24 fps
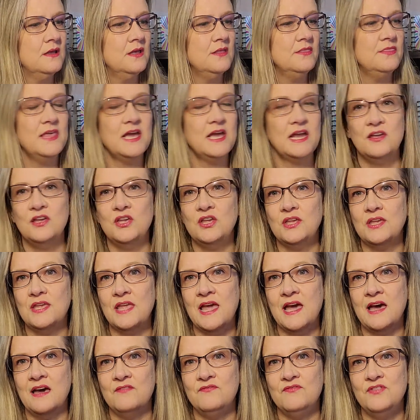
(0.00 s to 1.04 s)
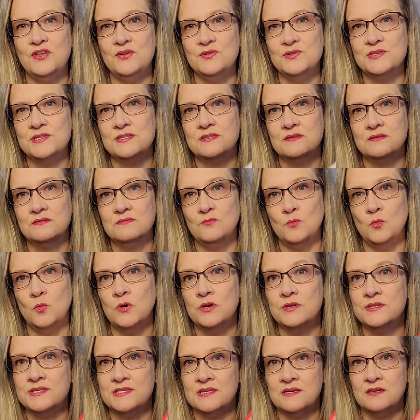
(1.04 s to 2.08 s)
that have those
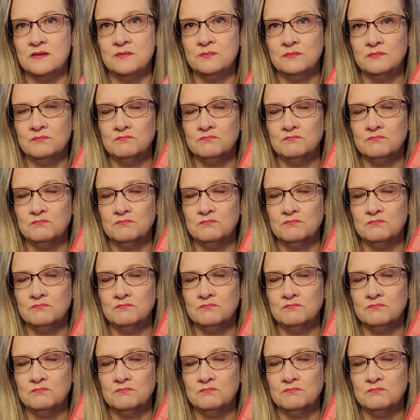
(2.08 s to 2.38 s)
words in them.